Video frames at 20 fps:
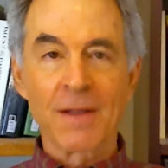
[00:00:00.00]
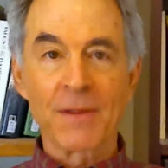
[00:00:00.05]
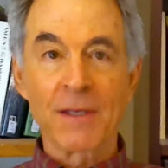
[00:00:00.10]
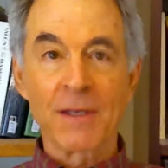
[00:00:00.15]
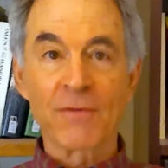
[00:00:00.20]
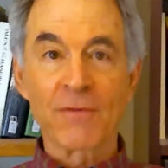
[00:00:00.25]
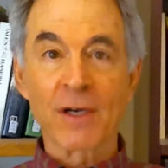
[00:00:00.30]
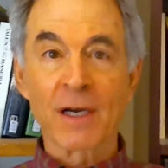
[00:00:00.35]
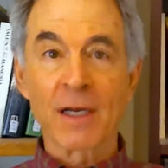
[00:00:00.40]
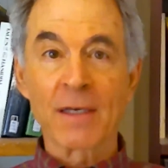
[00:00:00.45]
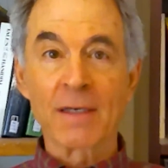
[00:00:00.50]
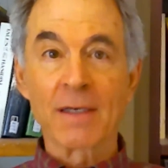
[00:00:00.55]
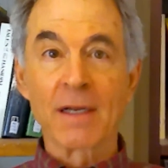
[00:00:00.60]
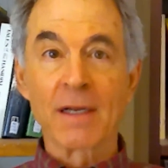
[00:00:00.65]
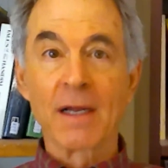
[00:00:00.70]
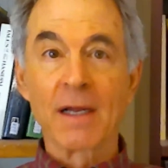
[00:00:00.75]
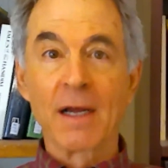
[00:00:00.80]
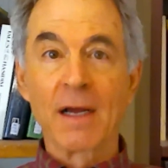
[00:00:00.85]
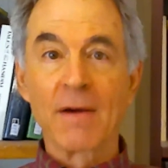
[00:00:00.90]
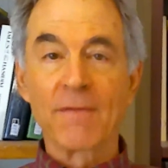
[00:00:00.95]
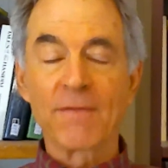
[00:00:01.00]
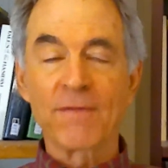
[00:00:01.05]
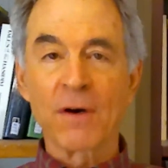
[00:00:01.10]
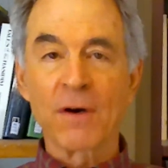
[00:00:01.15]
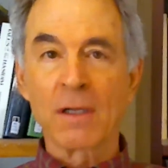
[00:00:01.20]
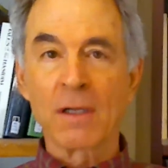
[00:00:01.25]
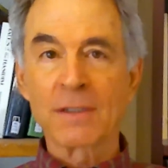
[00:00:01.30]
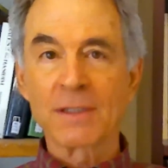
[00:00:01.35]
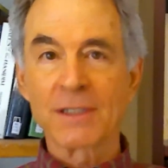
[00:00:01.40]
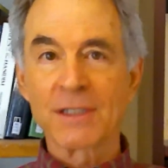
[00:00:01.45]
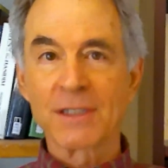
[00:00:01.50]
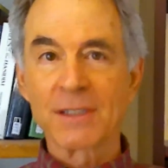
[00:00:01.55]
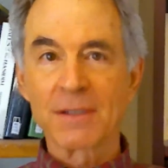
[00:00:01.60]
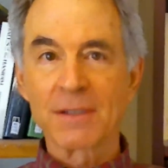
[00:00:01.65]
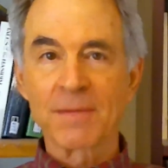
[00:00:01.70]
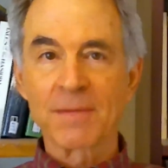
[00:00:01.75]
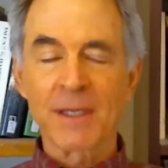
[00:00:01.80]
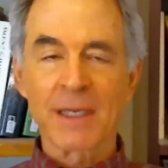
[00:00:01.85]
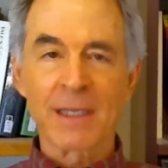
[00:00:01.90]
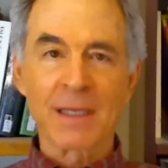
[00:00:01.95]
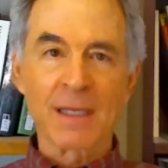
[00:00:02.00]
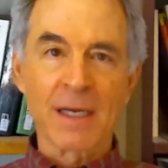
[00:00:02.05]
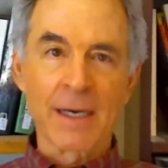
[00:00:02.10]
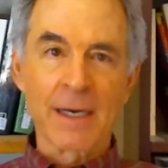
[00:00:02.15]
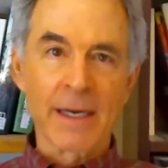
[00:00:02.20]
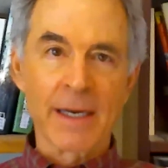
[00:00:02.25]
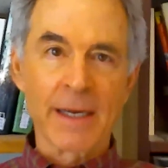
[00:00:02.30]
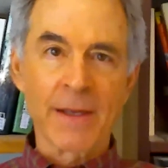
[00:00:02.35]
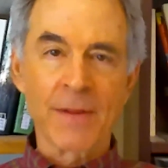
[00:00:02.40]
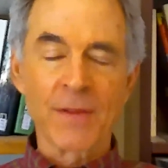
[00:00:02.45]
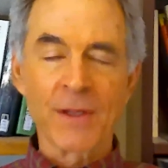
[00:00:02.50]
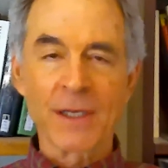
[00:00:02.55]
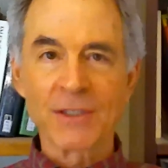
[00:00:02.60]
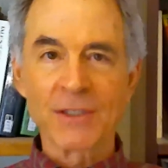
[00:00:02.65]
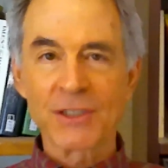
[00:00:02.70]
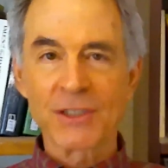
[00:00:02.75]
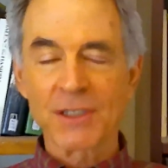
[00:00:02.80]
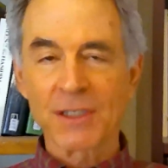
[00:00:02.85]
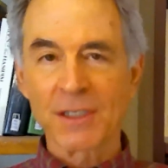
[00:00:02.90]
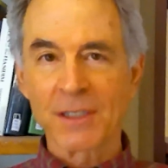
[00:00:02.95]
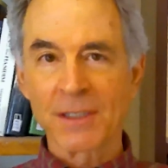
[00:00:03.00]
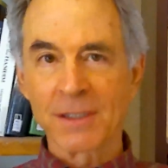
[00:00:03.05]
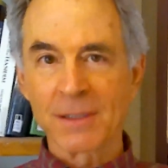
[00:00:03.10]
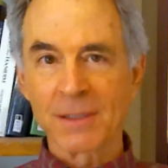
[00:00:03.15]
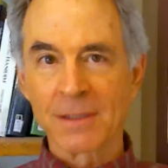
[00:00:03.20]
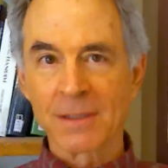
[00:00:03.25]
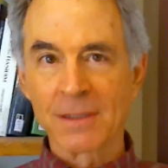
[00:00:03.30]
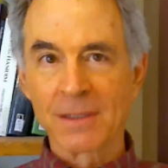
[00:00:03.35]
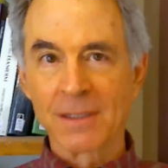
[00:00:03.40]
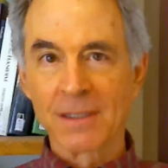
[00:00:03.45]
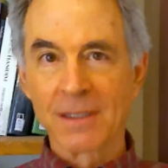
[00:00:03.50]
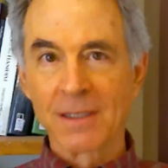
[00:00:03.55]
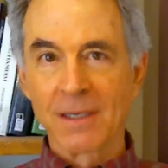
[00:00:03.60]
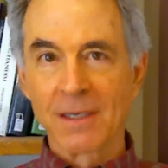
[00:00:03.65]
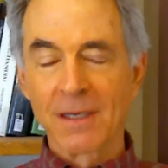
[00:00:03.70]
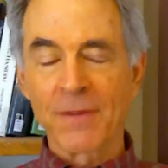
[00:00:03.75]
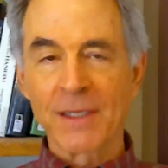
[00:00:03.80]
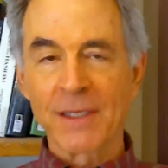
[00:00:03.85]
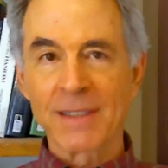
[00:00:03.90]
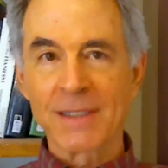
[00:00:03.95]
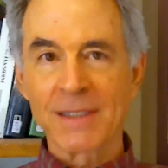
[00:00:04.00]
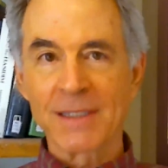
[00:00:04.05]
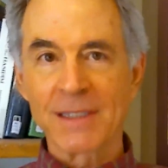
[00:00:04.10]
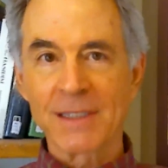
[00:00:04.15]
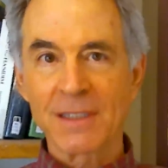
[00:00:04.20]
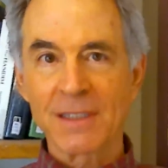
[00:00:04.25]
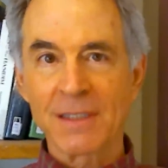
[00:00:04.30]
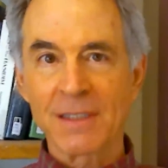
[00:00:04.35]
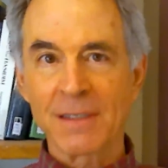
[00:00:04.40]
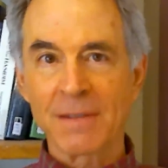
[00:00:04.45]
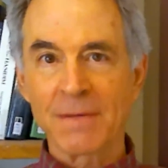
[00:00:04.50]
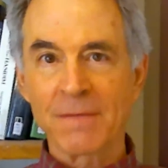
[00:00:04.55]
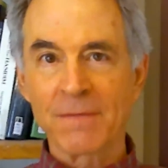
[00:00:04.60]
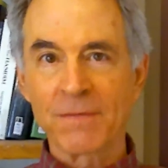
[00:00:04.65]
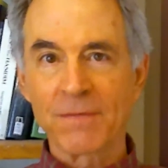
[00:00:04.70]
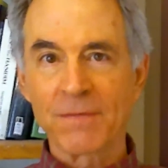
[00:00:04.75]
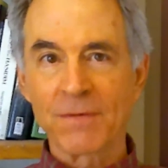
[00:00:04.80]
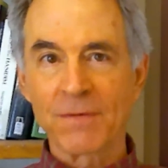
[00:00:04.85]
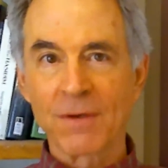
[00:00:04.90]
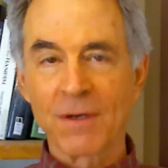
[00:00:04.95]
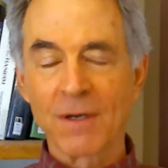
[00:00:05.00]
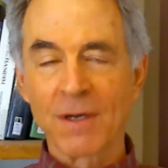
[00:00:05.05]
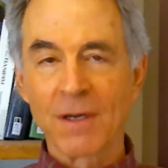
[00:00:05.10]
They've got faults. They lie, they steal, they deceive.